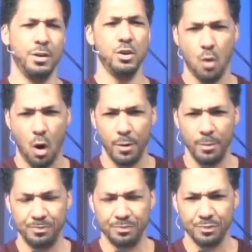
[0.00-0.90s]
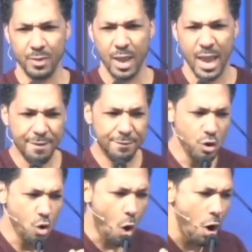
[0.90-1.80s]
you are, if
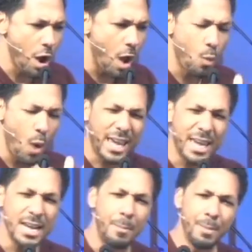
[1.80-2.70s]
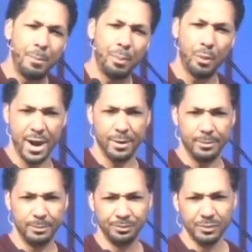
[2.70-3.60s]
you are not waking up in prayer,
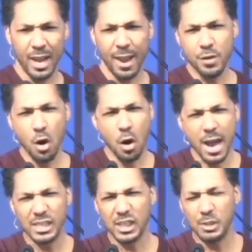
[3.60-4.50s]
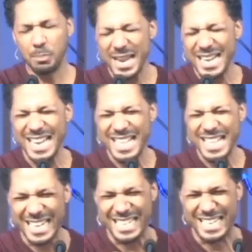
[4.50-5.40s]
if you are not spending
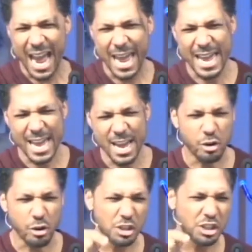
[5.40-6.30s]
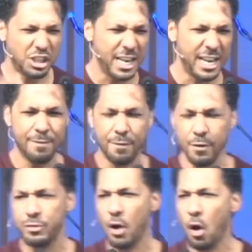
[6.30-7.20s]
the day interceding for
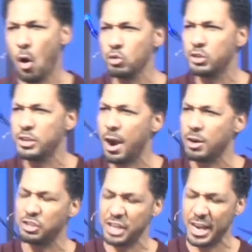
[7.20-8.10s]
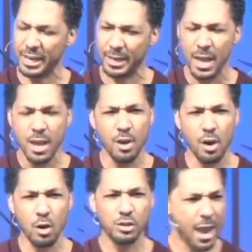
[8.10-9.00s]
those that are sick,
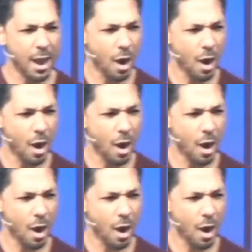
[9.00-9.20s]
those that